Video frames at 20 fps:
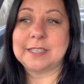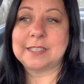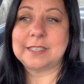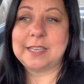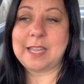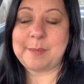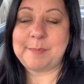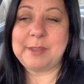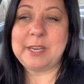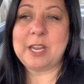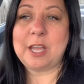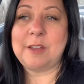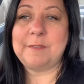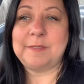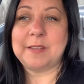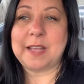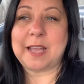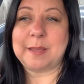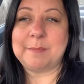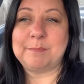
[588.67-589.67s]
Let me know if
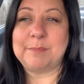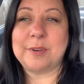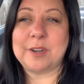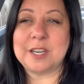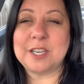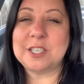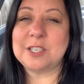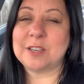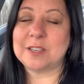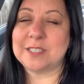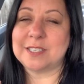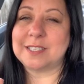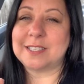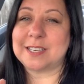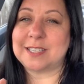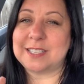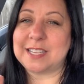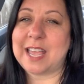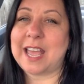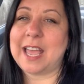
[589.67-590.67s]
I'm pretty sure it's the
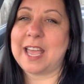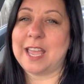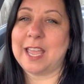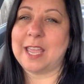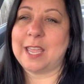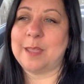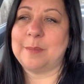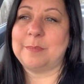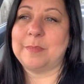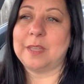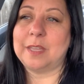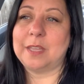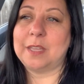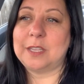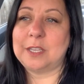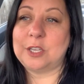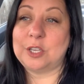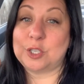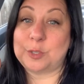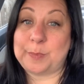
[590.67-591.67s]
time
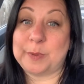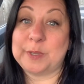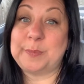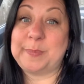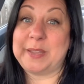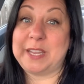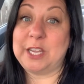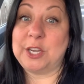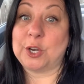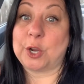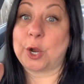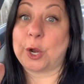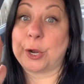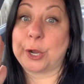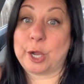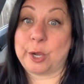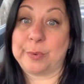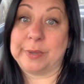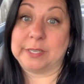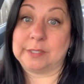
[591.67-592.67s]
you're supposed to be in your car
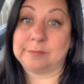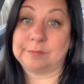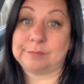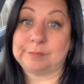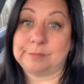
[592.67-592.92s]
going.